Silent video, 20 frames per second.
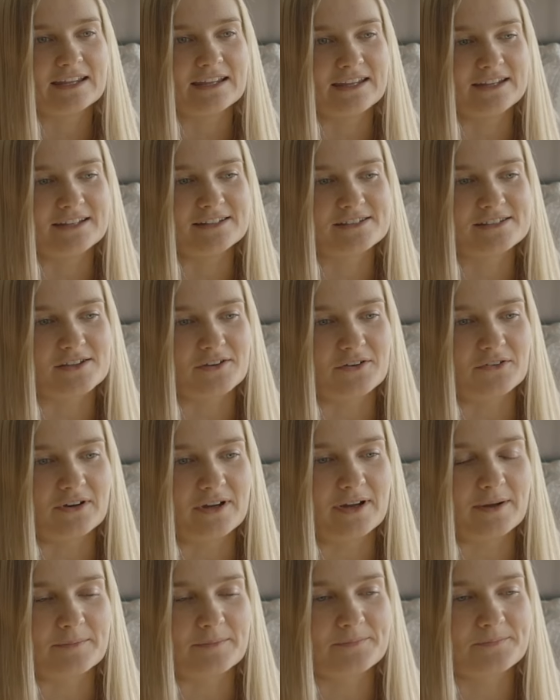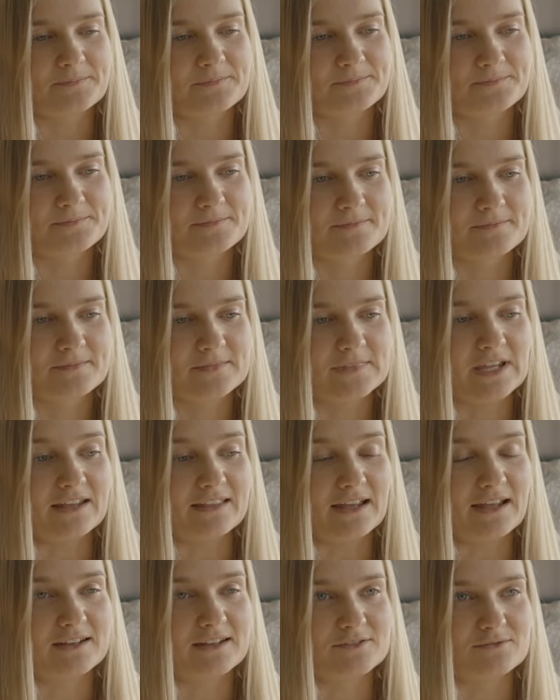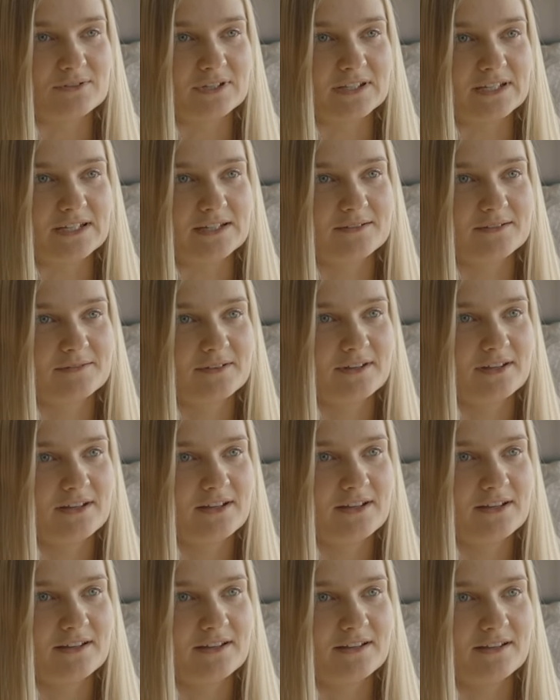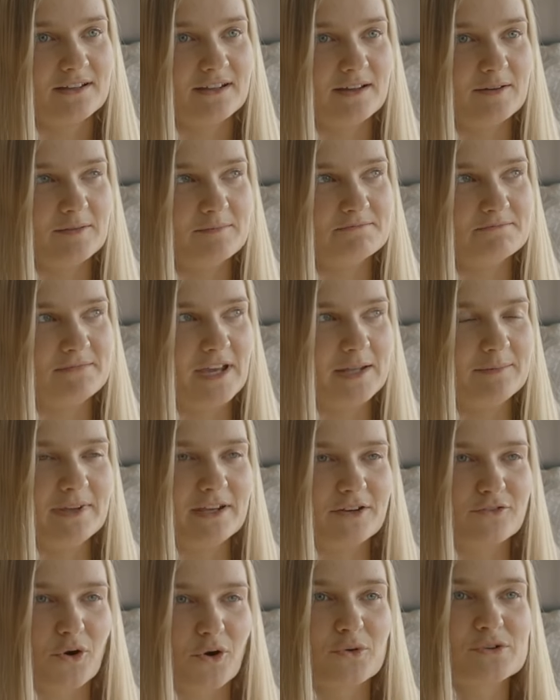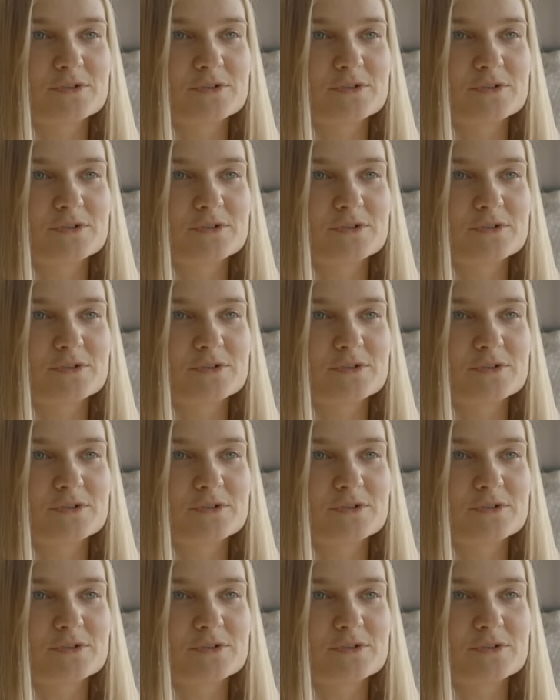And so, that has really made me grow